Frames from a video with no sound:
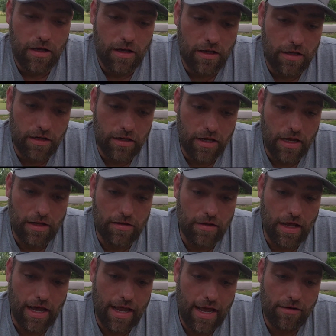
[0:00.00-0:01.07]

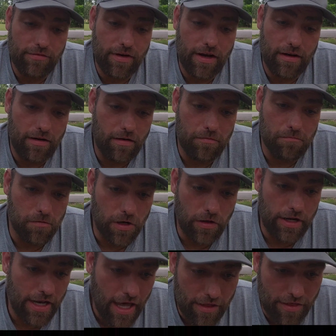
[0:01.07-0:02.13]
I have
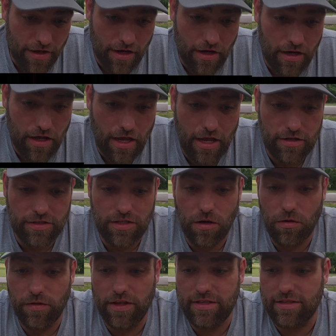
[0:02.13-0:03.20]
really nothing, and
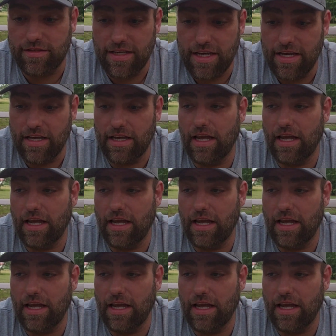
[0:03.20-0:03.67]
so this is it.